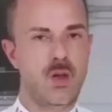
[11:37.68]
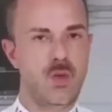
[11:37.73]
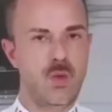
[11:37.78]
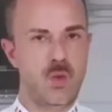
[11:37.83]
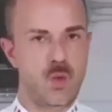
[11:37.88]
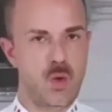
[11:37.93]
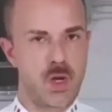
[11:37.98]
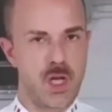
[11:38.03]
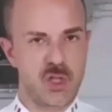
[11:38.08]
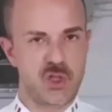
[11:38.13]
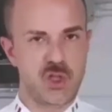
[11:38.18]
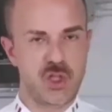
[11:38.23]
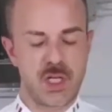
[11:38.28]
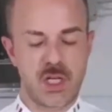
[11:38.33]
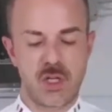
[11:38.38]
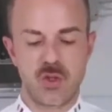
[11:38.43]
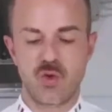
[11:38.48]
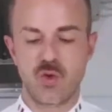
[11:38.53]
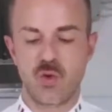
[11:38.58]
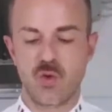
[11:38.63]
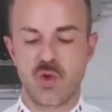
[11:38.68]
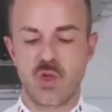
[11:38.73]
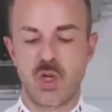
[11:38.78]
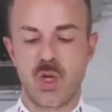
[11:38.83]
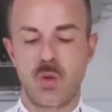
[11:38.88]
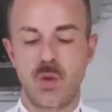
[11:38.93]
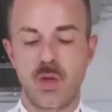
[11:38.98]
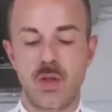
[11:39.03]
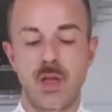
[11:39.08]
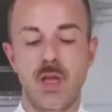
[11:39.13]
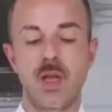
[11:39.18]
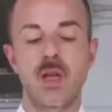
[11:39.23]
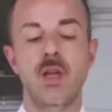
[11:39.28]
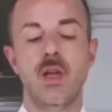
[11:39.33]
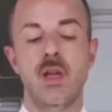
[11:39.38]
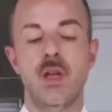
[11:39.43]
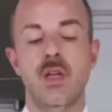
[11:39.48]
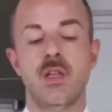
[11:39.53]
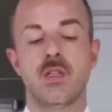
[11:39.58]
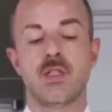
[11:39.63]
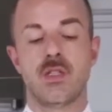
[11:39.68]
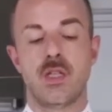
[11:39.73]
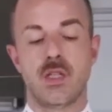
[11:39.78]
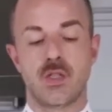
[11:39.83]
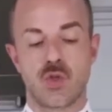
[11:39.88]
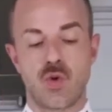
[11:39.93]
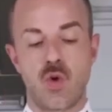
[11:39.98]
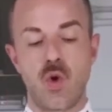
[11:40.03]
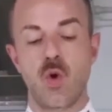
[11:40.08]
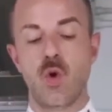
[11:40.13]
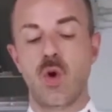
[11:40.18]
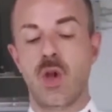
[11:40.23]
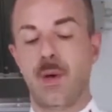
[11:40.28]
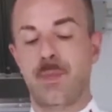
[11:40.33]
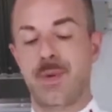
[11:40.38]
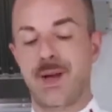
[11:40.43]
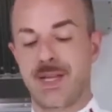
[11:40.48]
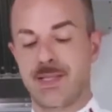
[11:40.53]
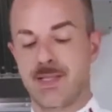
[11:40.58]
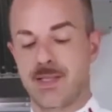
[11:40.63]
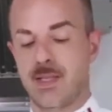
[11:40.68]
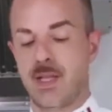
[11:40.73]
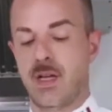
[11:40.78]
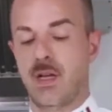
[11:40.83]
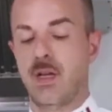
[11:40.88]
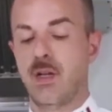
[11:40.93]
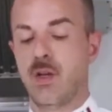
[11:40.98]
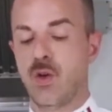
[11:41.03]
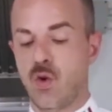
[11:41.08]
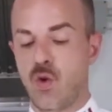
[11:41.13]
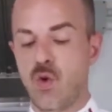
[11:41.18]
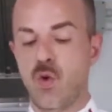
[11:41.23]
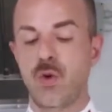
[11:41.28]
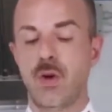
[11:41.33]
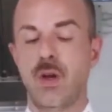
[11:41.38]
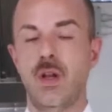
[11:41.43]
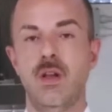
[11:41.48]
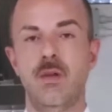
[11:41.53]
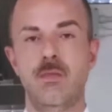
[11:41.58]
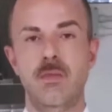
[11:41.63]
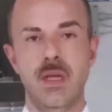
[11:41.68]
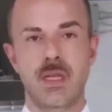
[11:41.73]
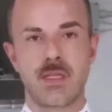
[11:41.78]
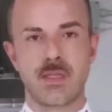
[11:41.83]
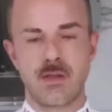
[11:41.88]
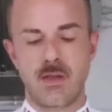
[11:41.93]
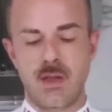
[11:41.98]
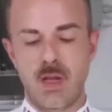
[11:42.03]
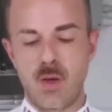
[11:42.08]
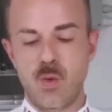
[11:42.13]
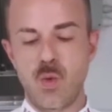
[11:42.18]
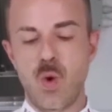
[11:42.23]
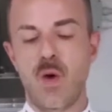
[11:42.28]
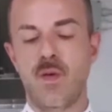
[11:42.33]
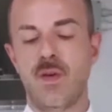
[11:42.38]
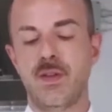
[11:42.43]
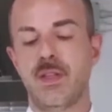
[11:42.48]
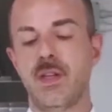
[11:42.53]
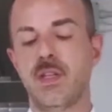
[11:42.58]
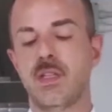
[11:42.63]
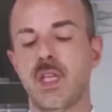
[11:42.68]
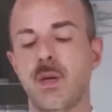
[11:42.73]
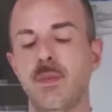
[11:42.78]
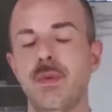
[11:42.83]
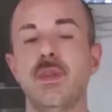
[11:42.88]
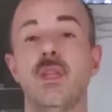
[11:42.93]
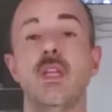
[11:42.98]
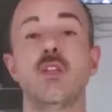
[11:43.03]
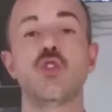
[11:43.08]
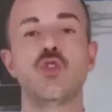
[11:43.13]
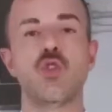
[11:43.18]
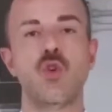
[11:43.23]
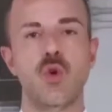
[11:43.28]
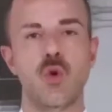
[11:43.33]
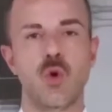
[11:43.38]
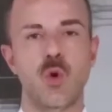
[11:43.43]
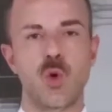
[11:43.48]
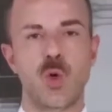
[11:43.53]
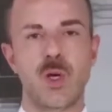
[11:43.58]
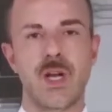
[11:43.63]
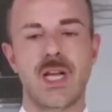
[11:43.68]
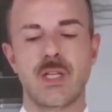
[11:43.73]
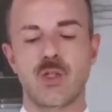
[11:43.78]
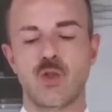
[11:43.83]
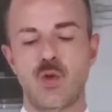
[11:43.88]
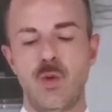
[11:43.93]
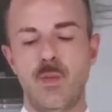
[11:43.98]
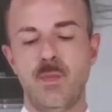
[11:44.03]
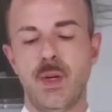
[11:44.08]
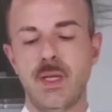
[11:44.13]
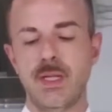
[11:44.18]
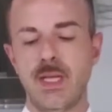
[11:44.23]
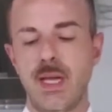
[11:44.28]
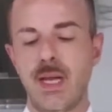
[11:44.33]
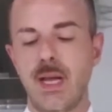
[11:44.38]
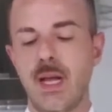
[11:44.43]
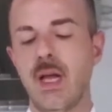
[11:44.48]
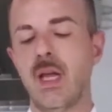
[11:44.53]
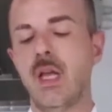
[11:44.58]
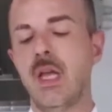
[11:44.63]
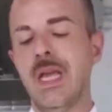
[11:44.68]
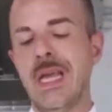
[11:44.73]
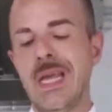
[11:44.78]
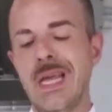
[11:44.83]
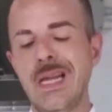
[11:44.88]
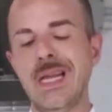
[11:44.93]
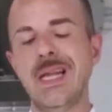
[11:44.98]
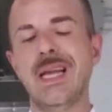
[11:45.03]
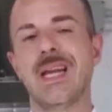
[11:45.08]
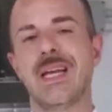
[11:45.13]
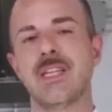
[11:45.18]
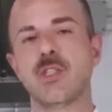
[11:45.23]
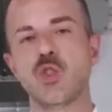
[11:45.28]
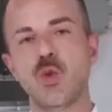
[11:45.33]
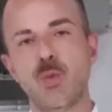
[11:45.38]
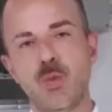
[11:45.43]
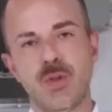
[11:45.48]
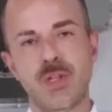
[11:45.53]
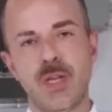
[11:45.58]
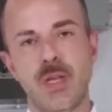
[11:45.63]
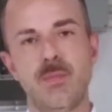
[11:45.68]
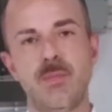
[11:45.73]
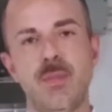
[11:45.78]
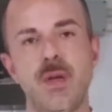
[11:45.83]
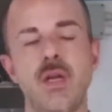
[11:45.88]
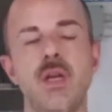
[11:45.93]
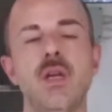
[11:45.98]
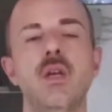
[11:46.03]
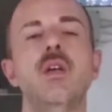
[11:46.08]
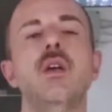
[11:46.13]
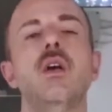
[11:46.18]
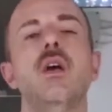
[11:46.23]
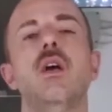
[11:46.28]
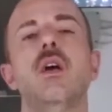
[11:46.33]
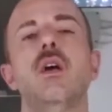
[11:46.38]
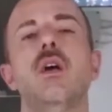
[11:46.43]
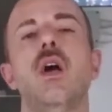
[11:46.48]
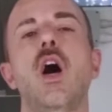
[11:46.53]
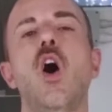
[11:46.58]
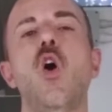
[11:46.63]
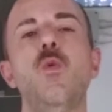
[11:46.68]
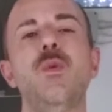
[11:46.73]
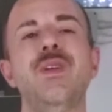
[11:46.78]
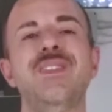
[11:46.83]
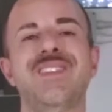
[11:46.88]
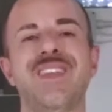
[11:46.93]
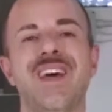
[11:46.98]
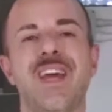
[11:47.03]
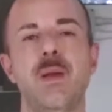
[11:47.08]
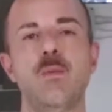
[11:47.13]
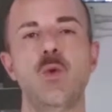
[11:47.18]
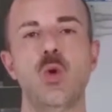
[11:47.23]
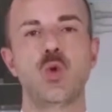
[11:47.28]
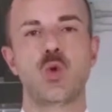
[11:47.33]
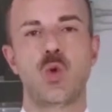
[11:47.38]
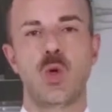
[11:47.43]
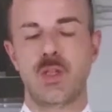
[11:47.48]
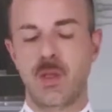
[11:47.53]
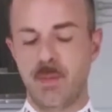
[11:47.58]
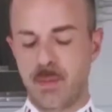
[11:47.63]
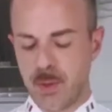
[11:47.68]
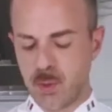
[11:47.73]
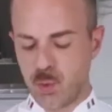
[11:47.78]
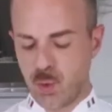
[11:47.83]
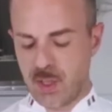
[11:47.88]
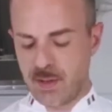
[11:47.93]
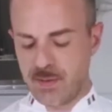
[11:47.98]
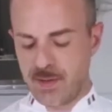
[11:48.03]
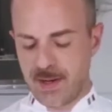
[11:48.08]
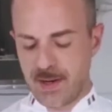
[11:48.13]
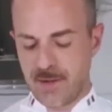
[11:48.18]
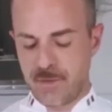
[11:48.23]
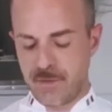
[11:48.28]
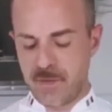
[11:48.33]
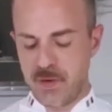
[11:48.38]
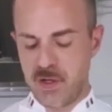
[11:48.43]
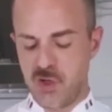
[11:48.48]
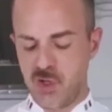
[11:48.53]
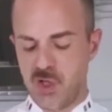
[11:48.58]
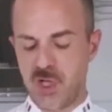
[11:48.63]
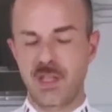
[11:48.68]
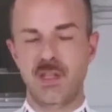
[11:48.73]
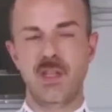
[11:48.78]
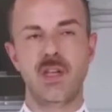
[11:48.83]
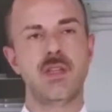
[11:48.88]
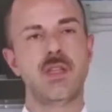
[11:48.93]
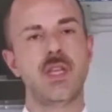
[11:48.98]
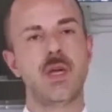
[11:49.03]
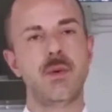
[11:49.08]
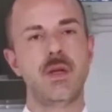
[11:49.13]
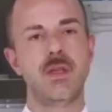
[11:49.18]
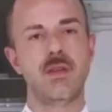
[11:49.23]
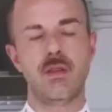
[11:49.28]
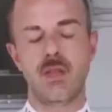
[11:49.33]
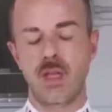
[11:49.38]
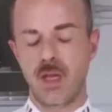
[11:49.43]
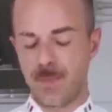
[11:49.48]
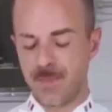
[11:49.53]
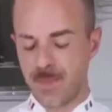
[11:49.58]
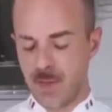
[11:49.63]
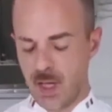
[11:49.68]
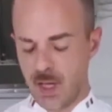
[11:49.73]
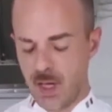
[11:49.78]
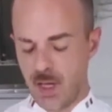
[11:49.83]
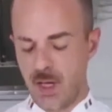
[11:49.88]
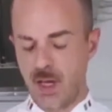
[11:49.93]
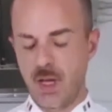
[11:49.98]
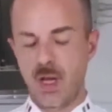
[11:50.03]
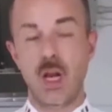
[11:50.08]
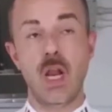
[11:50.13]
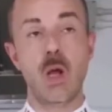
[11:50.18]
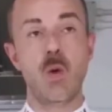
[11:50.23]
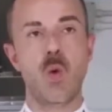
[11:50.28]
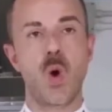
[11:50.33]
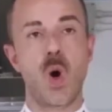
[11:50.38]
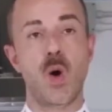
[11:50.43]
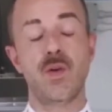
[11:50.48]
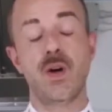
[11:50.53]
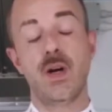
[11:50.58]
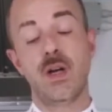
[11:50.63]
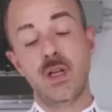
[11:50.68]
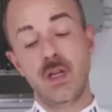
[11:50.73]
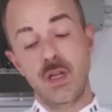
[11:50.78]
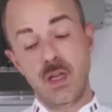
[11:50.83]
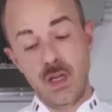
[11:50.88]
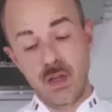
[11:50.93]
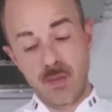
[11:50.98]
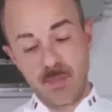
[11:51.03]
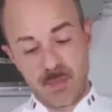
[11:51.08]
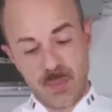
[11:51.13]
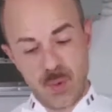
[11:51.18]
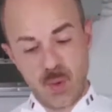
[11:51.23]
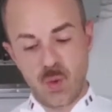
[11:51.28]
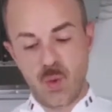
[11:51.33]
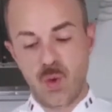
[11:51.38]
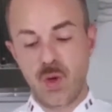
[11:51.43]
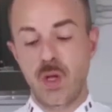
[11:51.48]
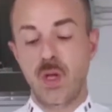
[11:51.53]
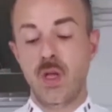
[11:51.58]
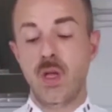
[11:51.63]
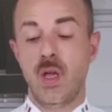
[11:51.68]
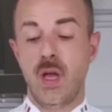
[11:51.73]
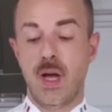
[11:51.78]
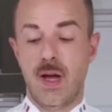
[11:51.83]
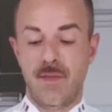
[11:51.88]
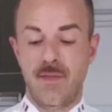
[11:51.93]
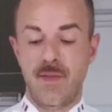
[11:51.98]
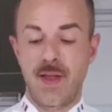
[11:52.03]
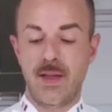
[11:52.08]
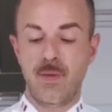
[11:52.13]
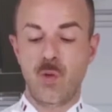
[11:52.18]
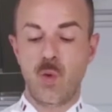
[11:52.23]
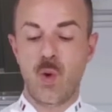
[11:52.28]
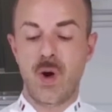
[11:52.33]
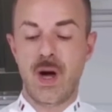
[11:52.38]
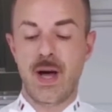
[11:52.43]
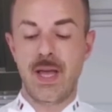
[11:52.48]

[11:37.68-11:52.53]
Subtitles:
be able to get to temperatures that the water can't reach. So if I strain the pasta with the egg mixture directly, only with the fat in the pan, the fat could increase the temperature a lot and fry the eggs.